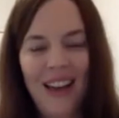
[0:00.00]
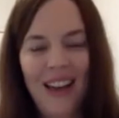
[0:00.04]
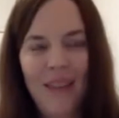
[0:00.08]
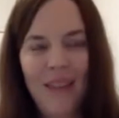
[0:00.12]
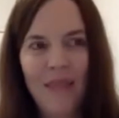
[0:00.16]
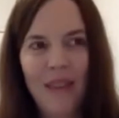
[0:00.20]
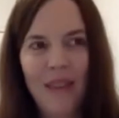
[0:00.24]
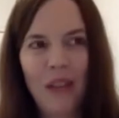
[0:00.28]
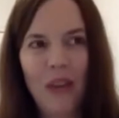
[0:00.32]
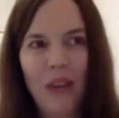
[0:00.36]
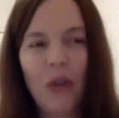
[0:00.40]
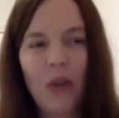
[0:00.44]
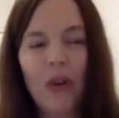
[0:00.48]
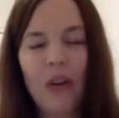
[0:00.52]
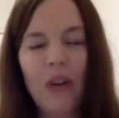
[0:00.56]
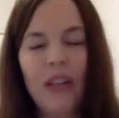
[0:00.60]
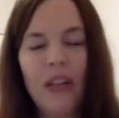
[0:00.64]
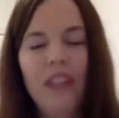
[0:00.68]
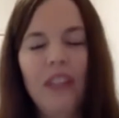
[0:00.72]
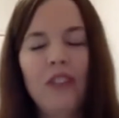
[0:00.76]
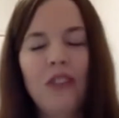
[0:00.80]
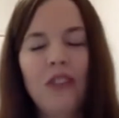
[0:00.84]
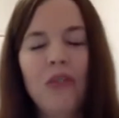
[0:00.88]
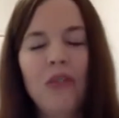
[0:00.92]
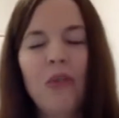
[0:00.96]

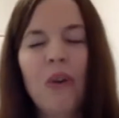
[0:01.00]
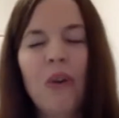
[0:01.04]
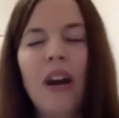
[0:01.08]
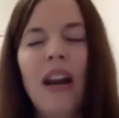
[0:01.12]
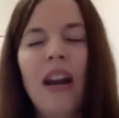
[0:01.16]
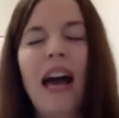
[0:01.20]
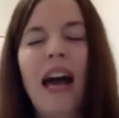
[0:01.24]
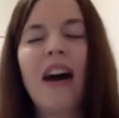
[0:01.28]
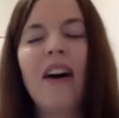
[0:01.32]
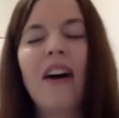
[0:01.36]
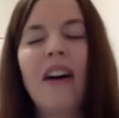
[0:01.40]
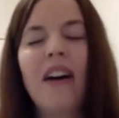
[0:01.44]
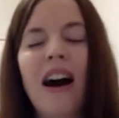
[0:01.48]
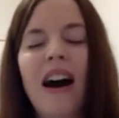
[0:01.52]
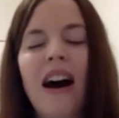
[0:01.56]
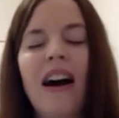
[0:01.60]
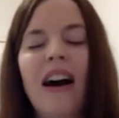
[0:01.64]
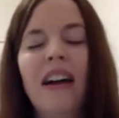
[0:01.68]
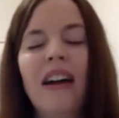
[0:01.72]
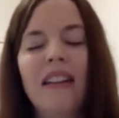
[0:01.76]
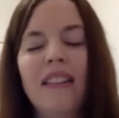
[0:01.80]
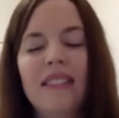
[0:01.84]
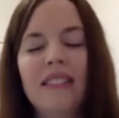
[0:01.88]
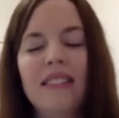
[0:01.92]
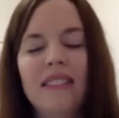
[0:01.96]
according to what our
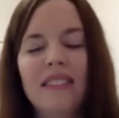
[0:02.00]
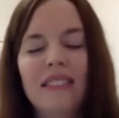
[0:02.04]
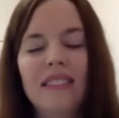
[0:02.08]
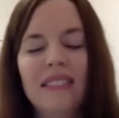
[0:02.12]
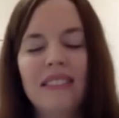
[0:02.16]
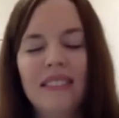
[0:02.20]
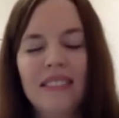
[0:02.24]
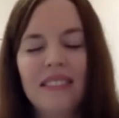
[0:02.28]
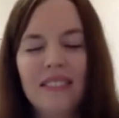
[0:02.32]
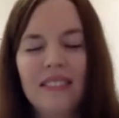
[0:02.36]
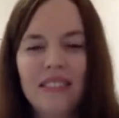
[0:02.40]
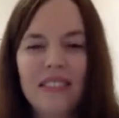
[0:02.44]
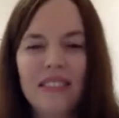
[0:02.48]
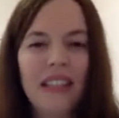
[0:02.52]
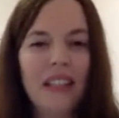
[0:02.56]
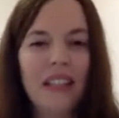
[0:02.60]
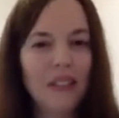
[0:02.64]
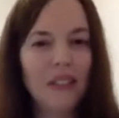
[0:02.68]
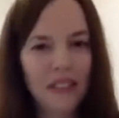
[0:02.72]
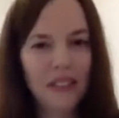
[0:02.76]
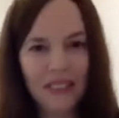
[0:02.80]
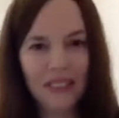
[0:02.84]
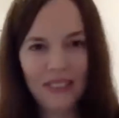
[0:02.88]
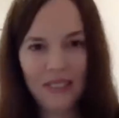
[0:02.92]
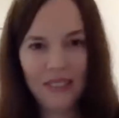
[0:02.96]
heart
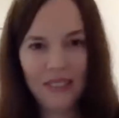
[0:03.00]
feels.